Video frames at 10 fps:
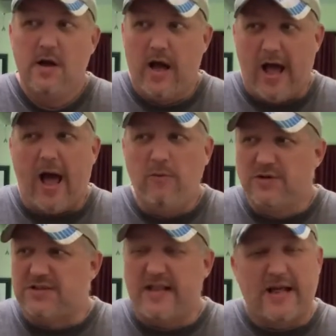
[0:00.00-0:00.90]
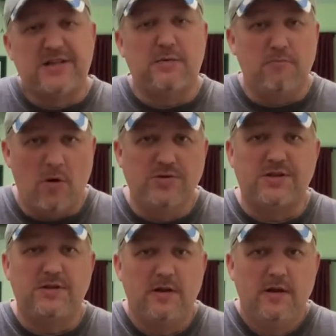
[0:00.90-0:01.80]
I will say that's
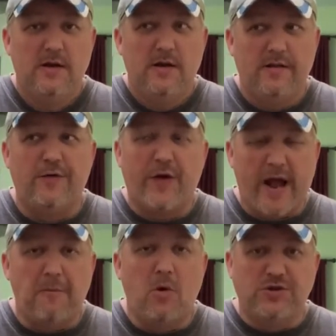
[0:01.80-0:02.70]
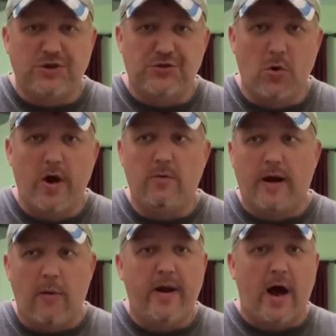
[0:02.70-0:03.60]
the thing I most enjoyed when
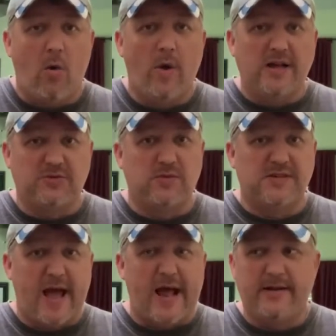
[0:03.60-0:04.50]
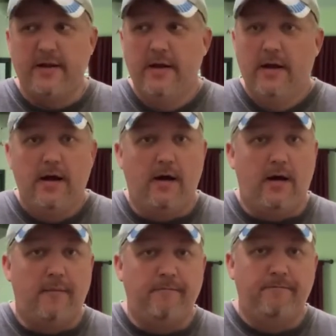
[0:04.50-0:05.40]
I went out west was that
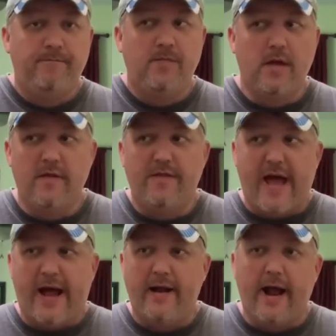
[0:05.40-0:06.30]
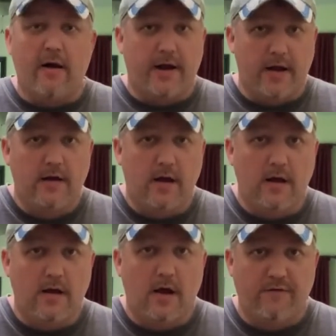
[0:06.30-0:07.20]
area
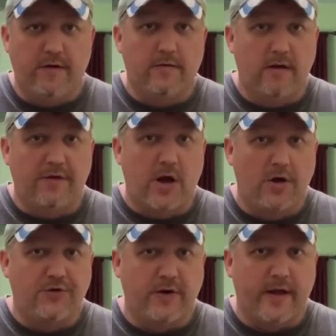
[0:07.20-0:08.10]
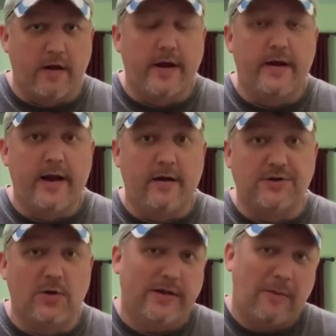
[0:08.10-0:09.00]
of the country there in
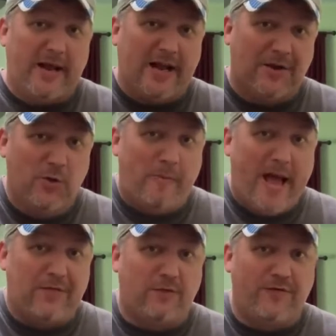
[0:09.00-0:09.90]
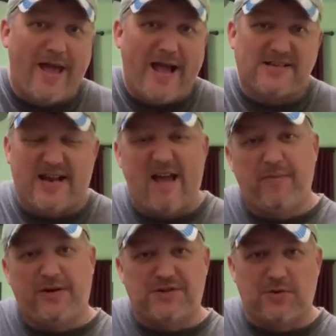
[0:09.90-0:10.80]
Arizona. Then we kind of looped back through
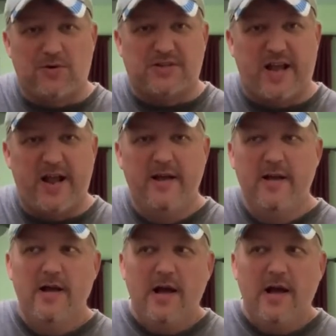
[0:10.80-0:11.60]
Flagstaff because there was a